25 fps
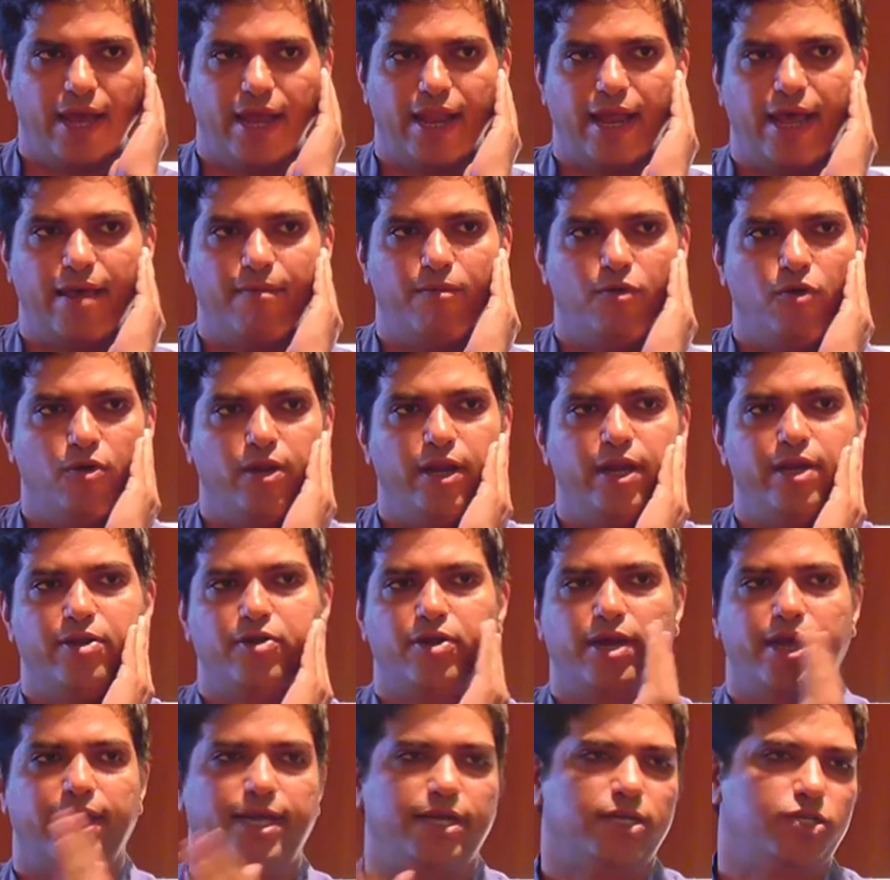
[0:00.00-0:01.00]
and I'm only
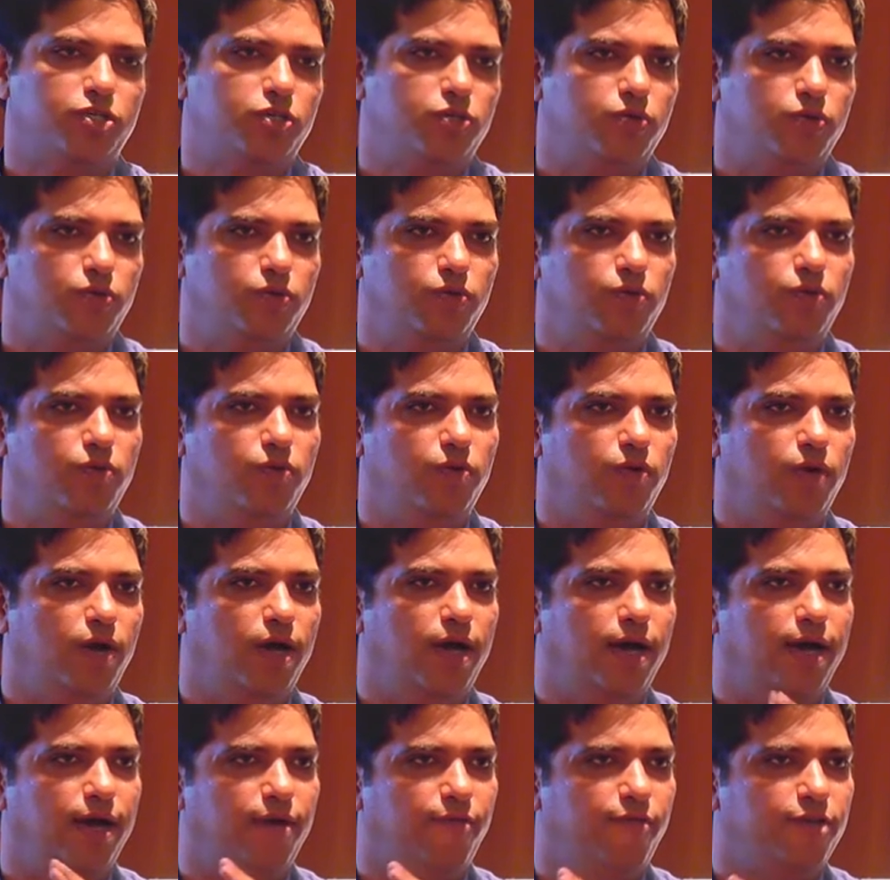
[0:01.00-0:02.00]
trying to
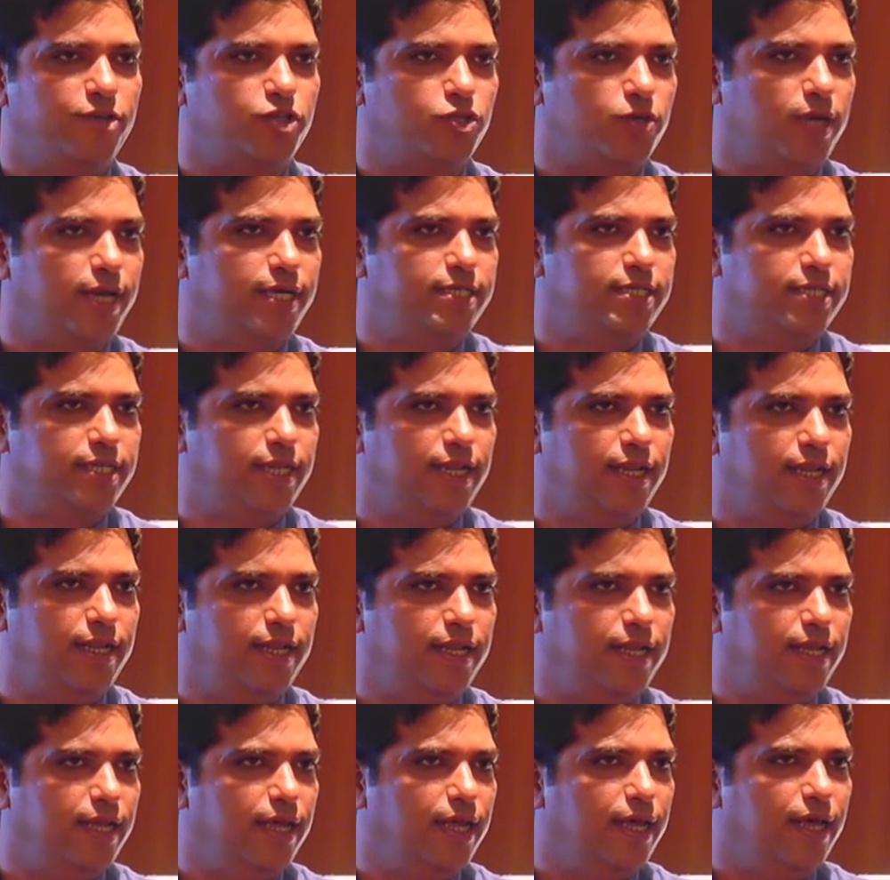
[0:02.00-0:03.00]
uh, visualize the,
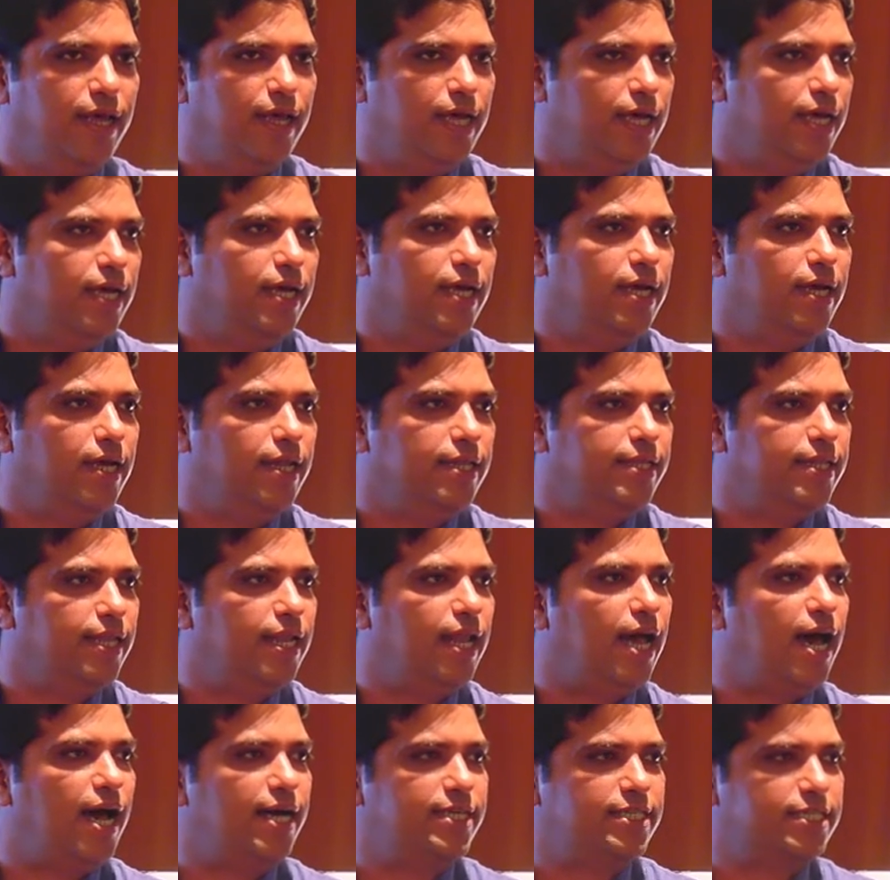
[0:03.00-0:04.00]
the
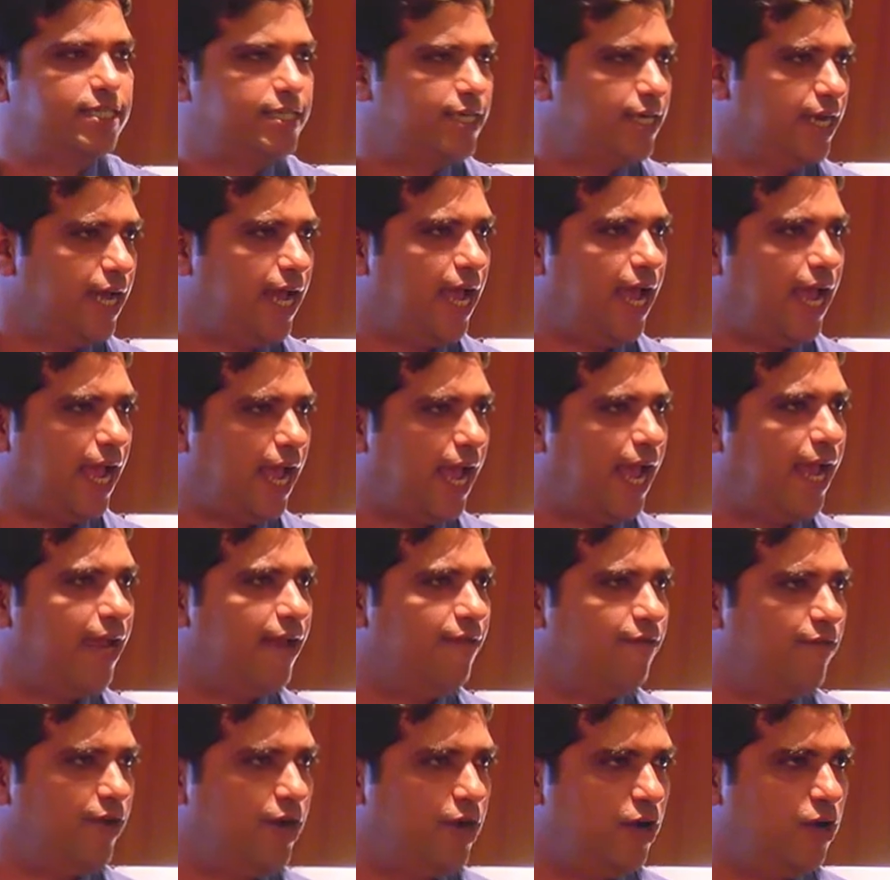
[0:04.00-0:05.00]
last
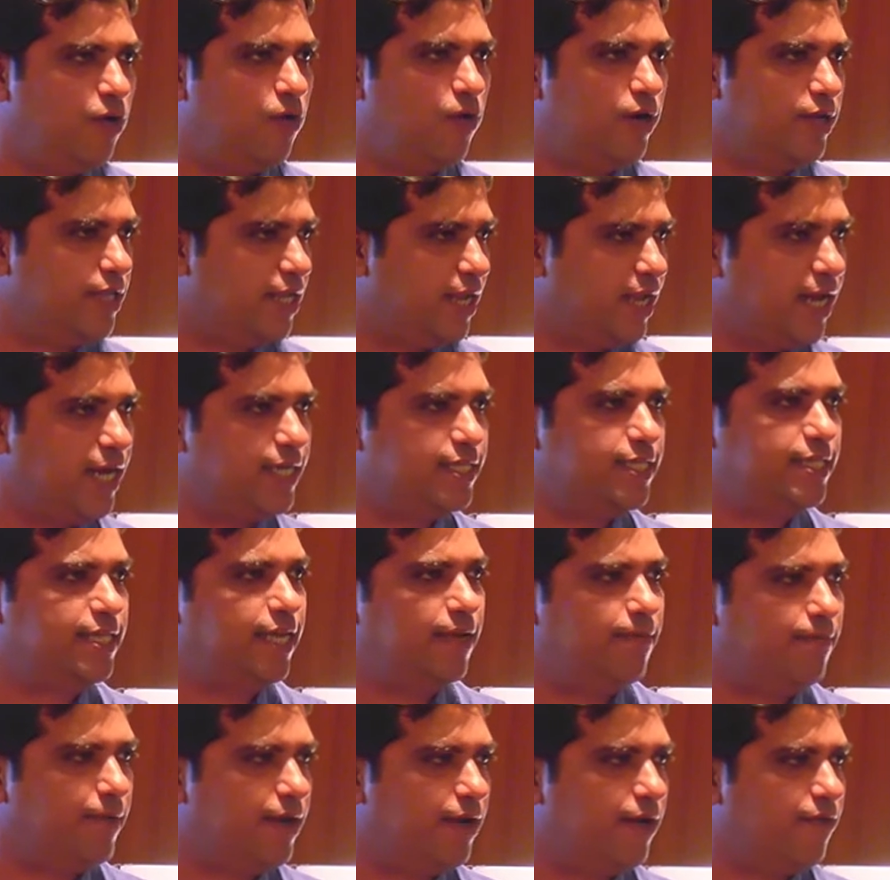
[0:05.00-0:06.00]
n window or the last
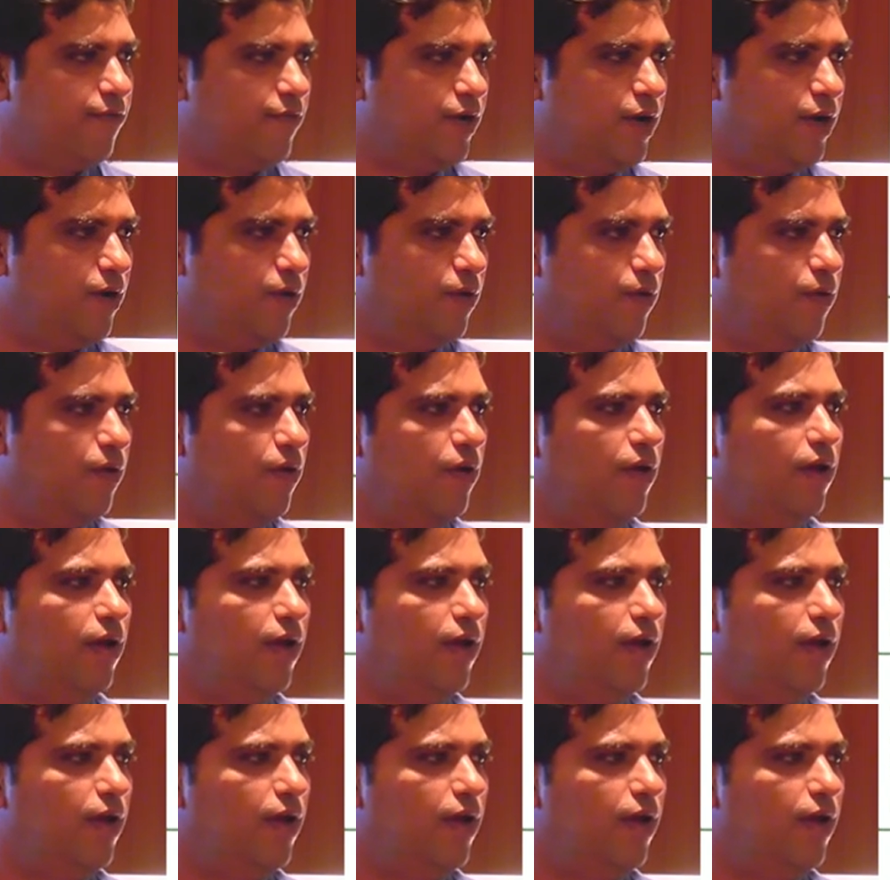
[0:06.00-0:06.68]
10 minute window.